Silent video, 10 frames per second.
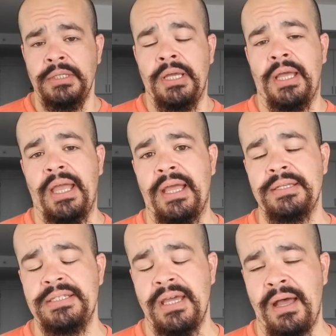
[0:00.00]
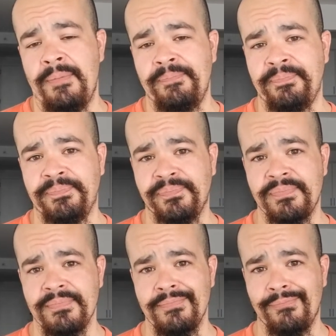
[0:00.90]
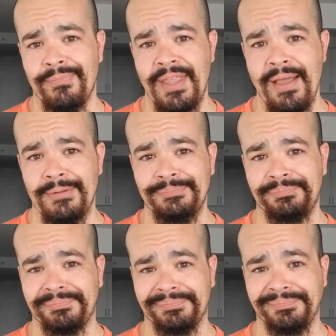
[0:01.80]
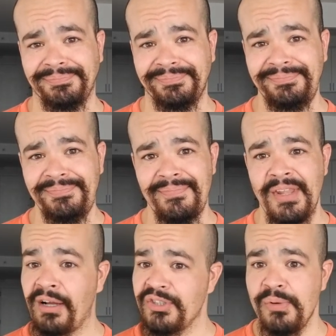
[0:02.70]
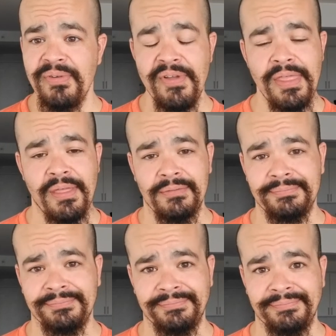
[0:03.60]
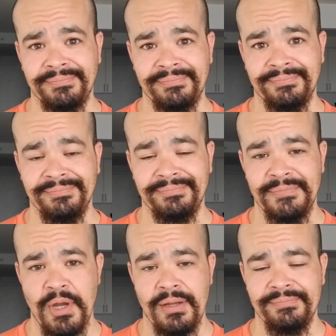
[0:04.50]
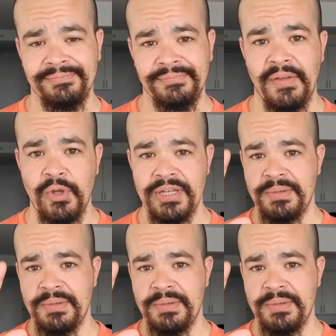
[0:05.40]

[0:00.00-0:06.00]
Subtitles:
And, yeah, October 5th. All right. Love you guys.